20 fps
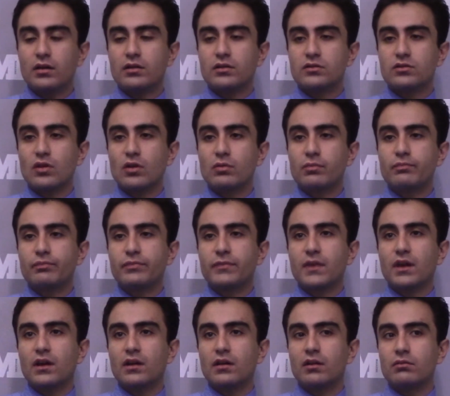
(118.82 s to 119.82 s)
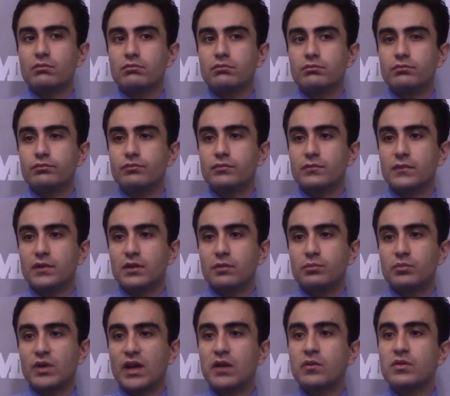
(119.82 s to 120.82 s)
So
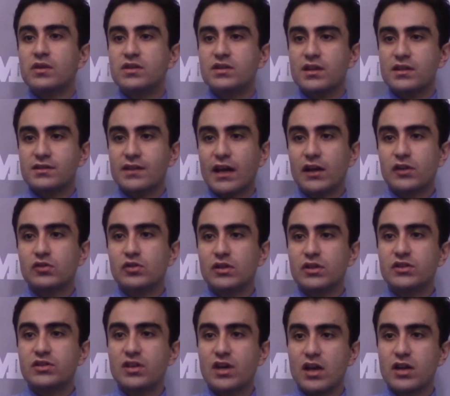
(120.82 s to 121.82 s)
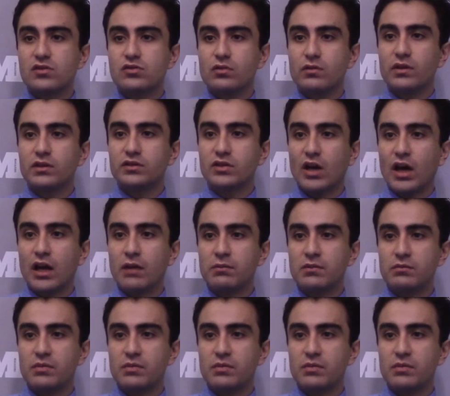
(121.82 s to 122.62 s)
brain regions actually change over time in